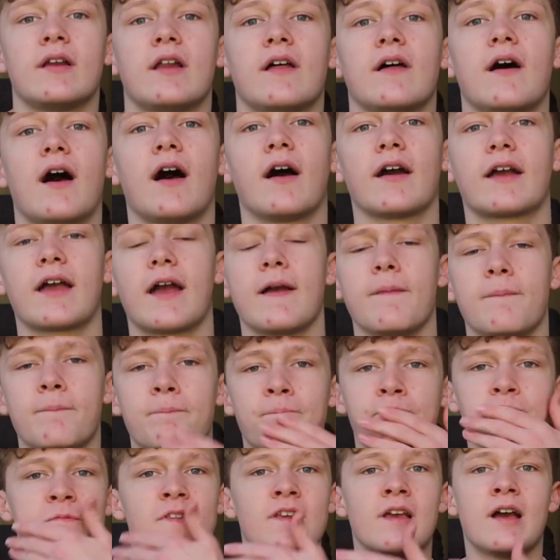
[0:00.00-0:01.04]
Like that, okay?
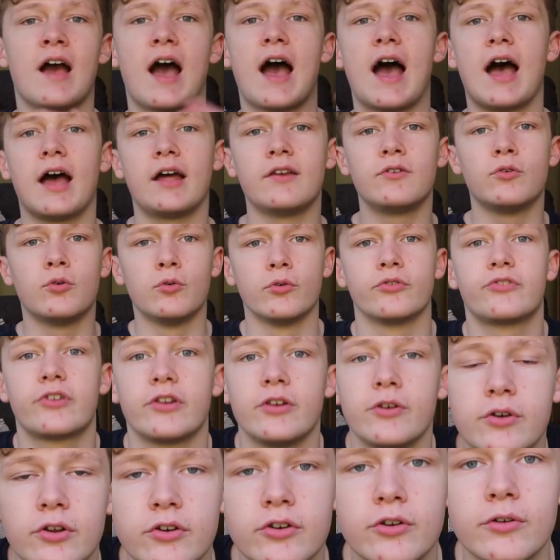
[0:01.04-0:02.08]
And
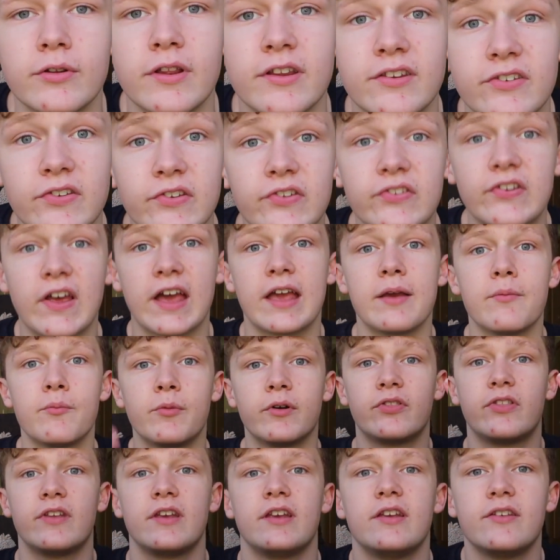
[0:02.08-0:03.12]
also you can do this the same
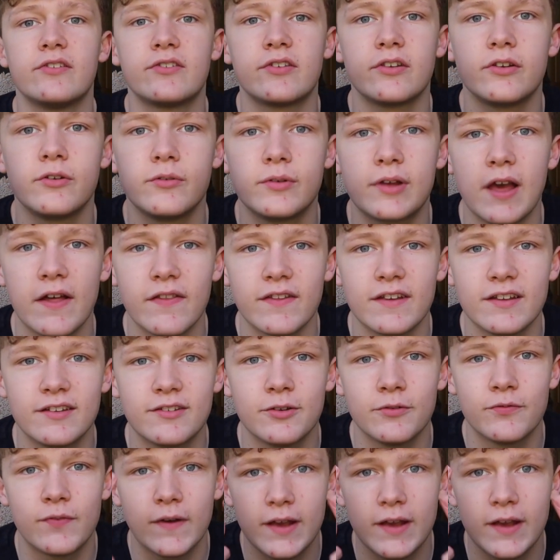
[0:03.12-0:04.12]
with these, so you get these two